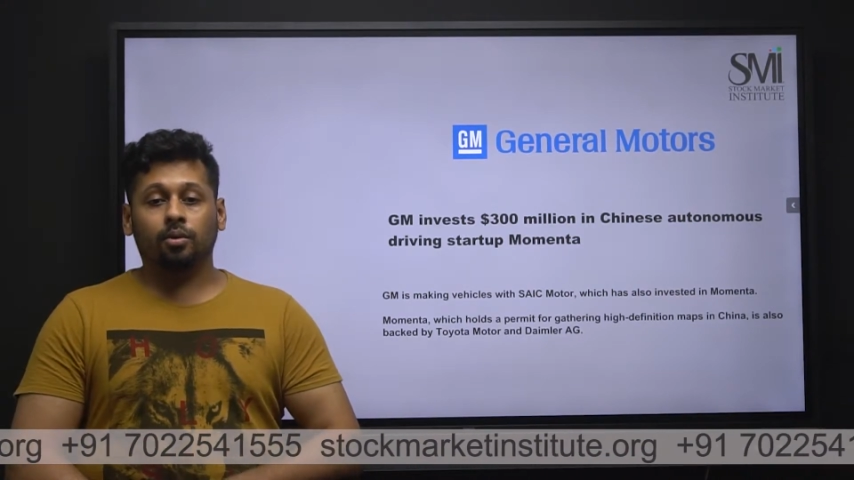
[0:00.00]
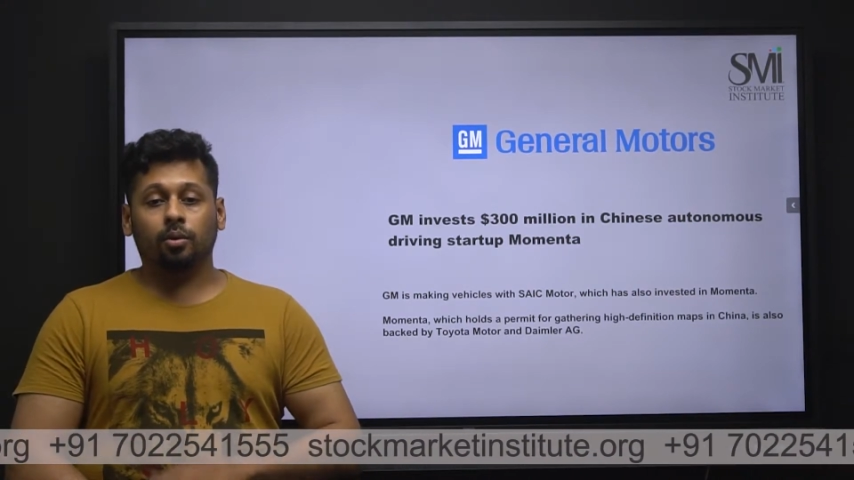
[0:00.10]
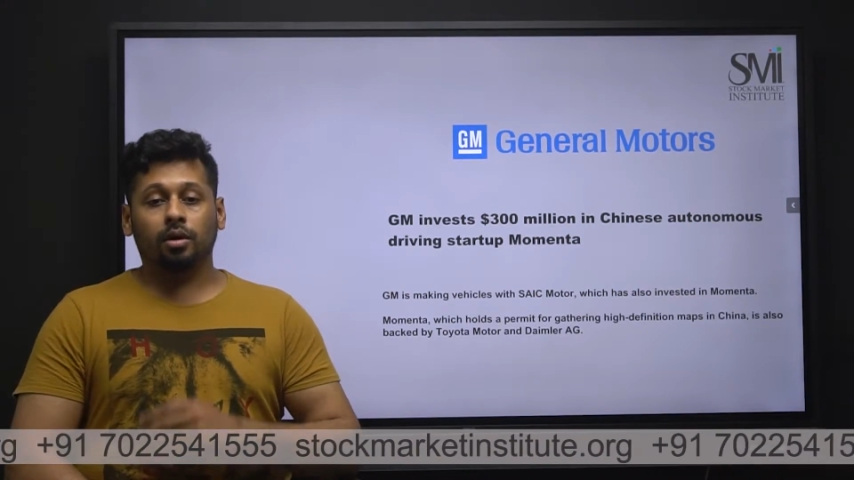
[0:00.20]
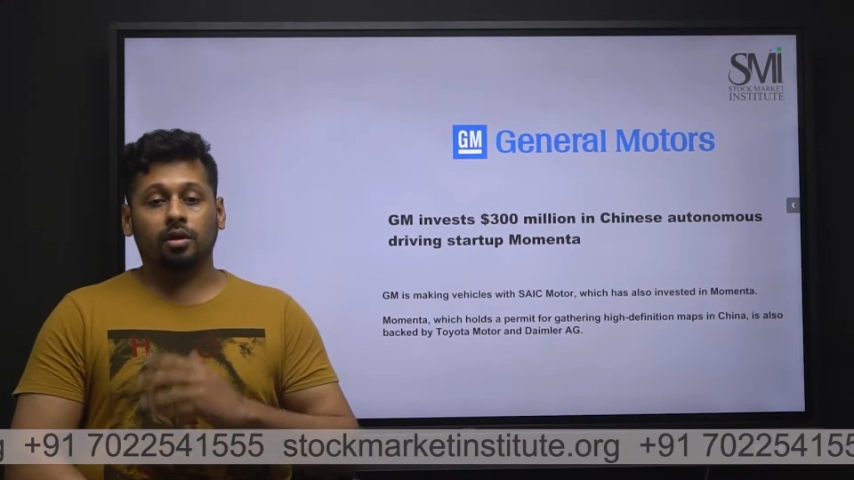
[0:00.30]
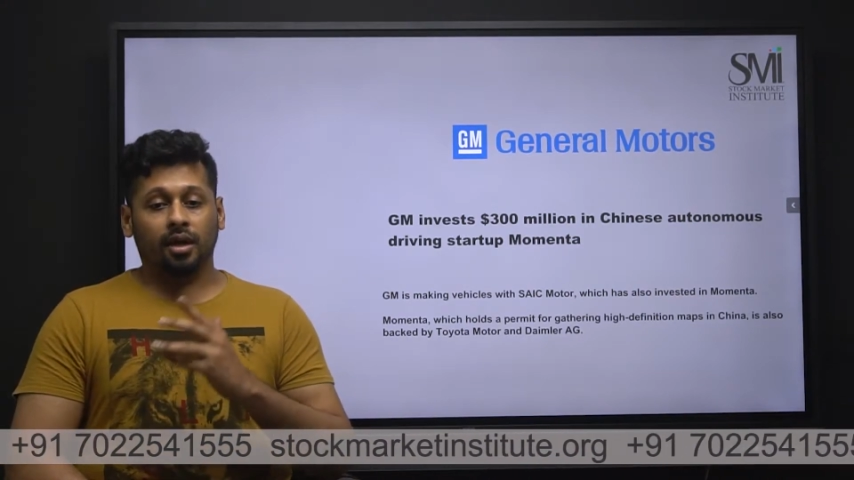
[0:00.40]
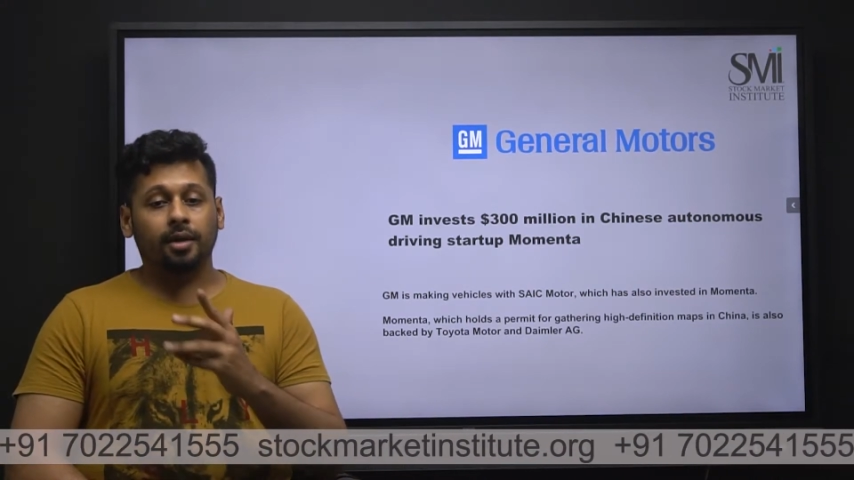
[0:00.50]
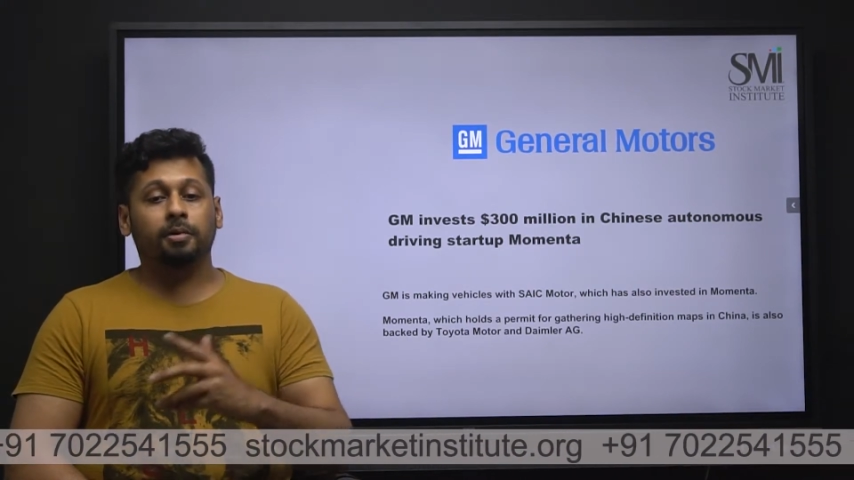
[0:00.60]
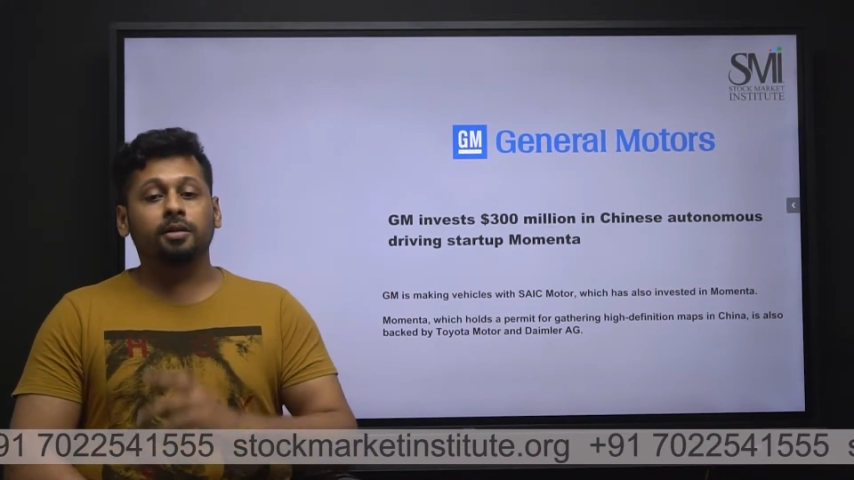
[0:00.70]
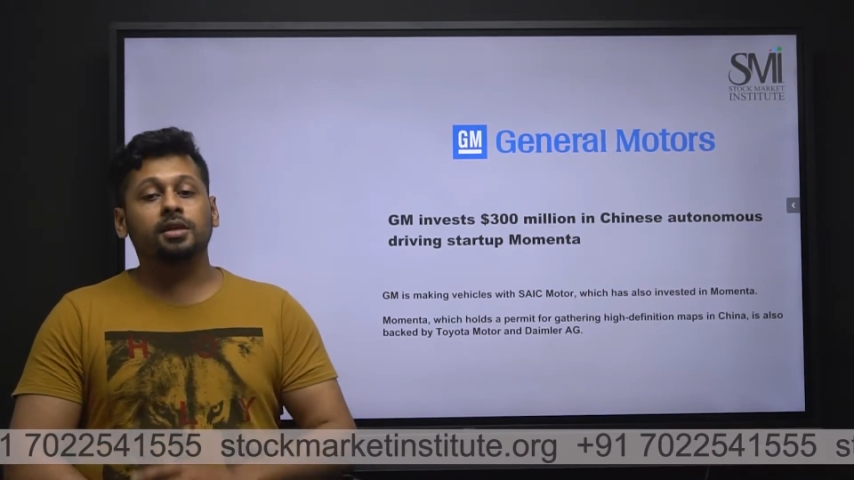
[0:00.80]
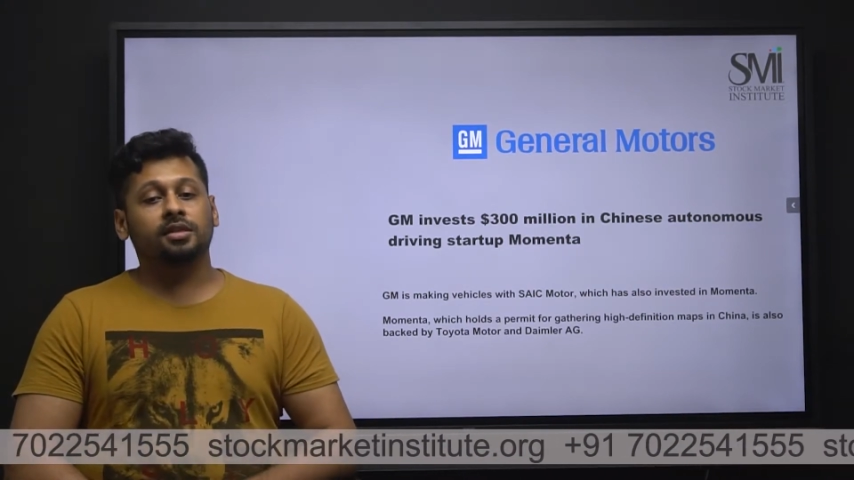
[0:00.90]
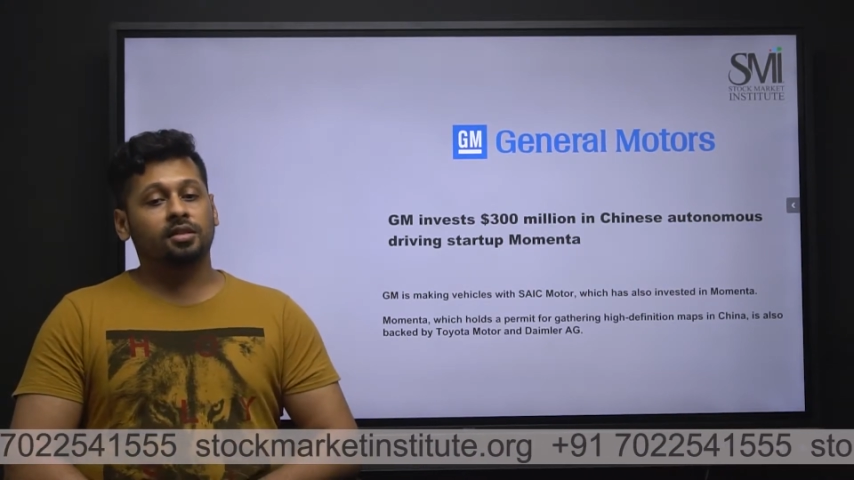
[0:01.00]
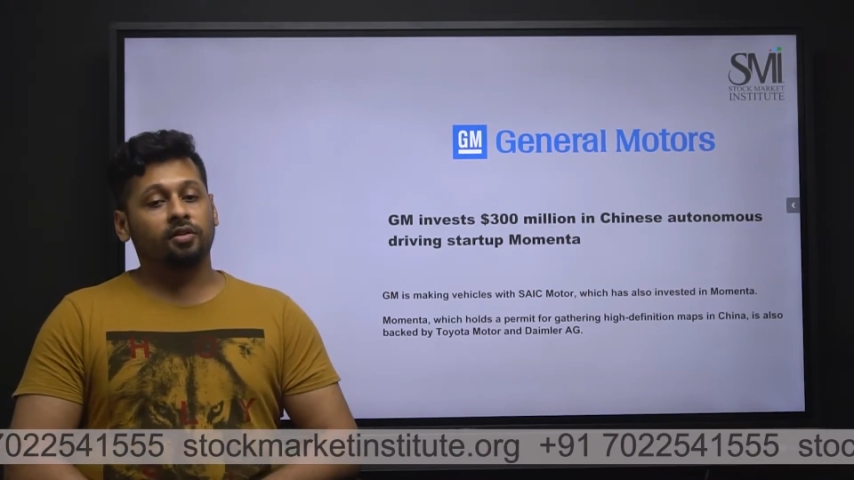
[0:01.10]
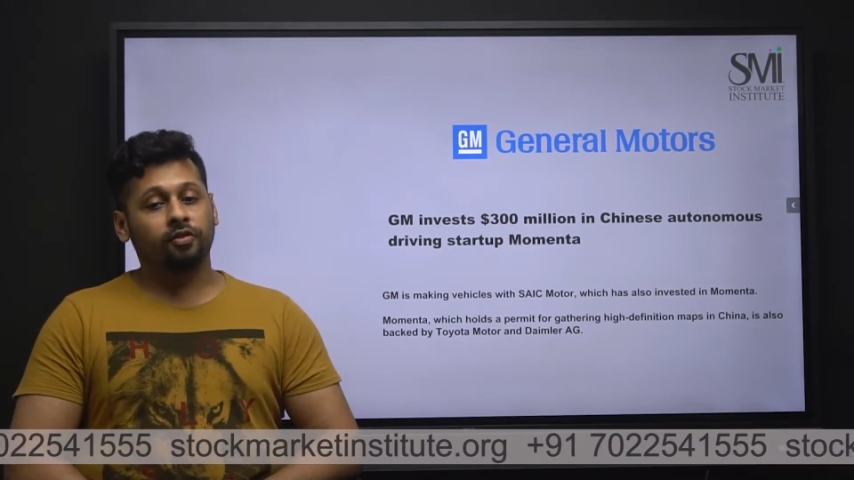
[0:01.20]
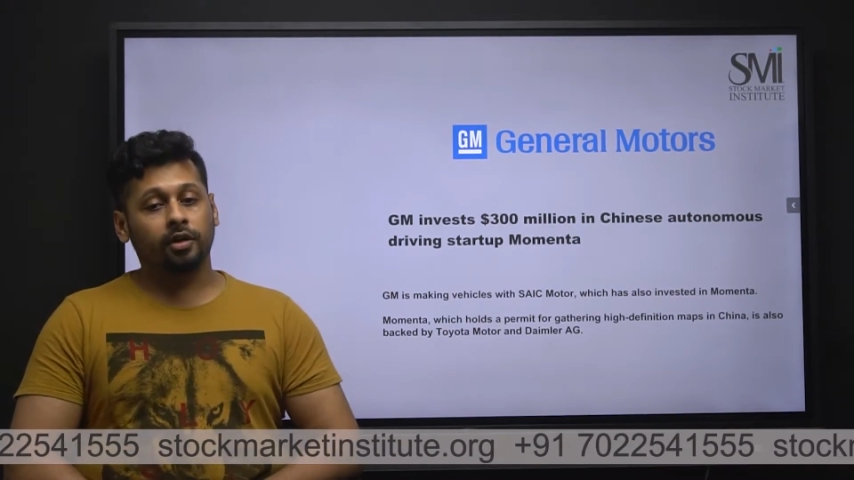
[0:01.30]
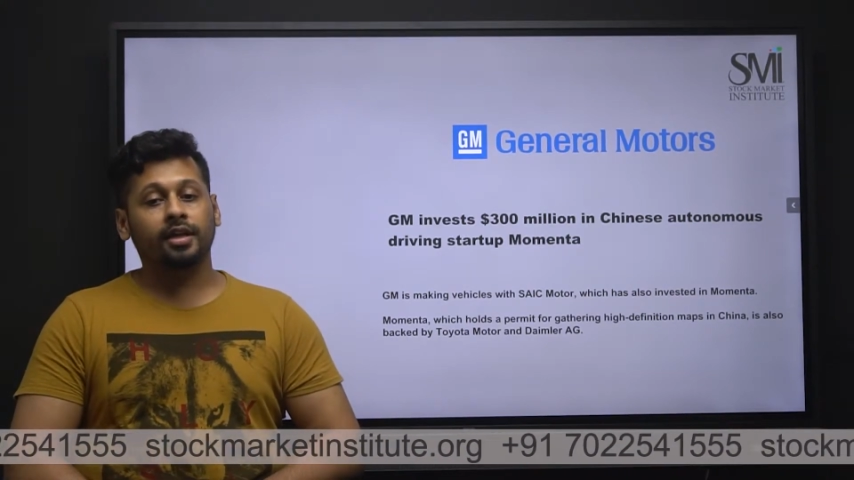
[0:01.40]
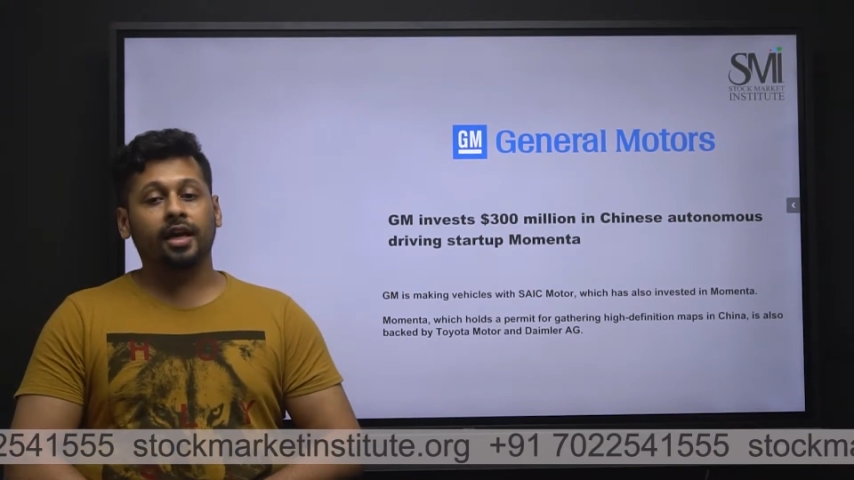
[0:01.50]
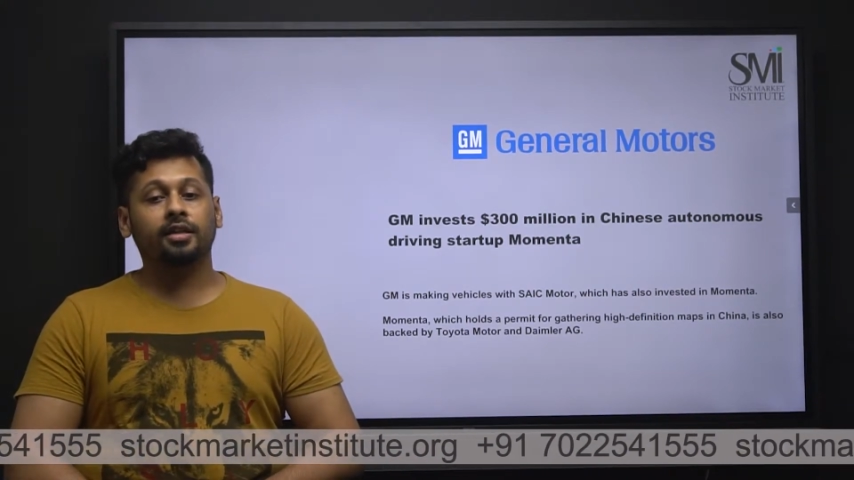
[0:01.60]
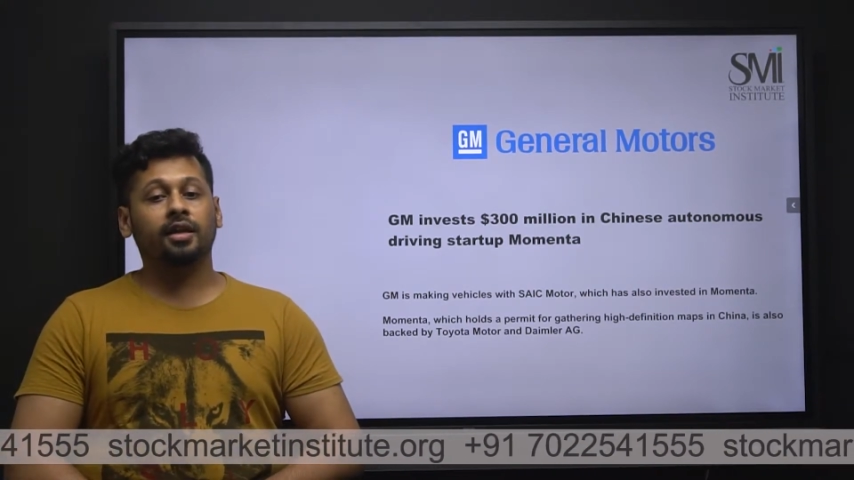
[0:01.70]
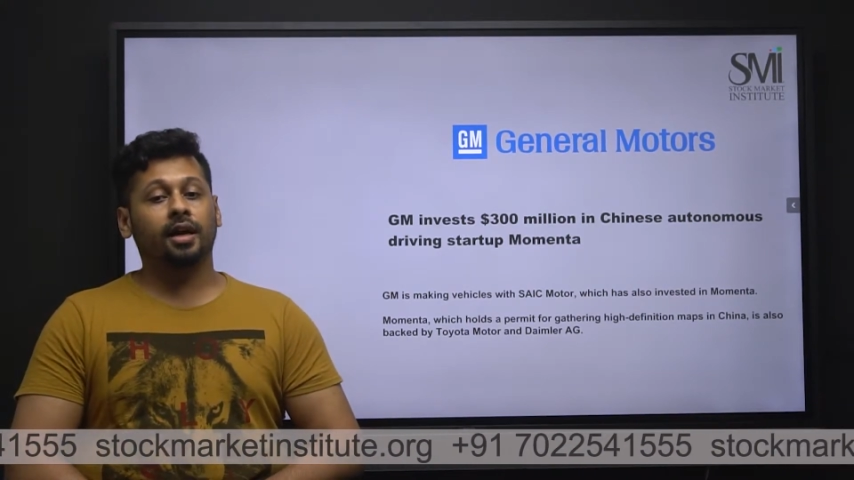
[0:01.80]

what it permits for gathering